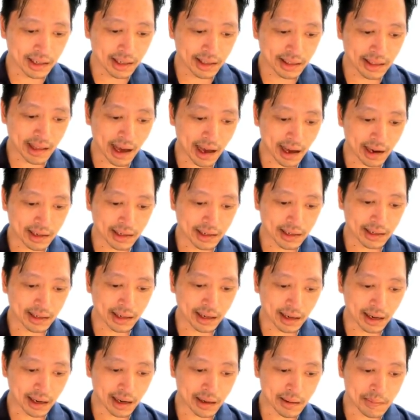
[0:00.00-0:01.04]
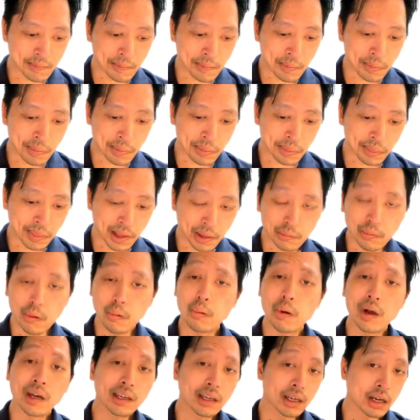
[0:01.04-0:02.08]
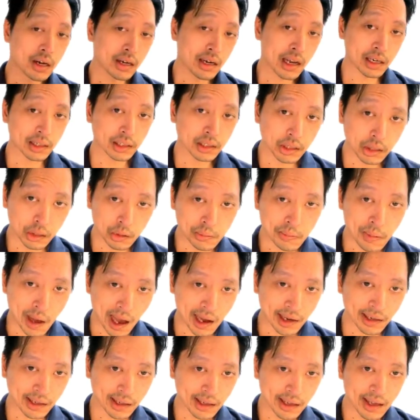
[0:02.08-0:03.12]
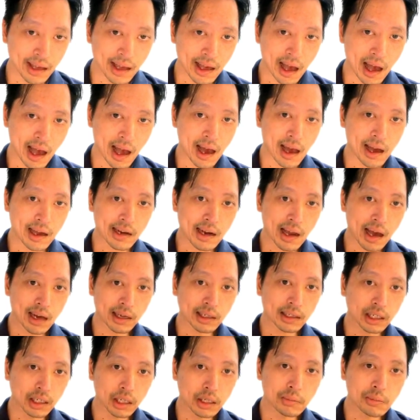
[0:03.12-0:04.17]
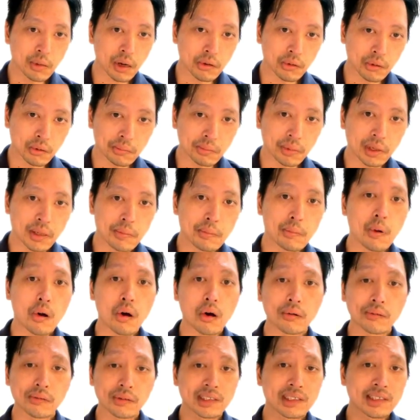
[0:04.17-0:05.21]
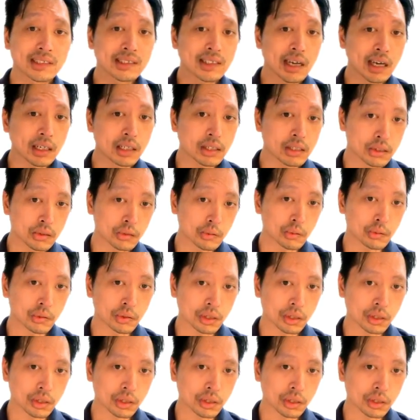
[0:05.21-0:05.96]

that um, that we're working on our Q bank, and our Q bank will be more of a study tool.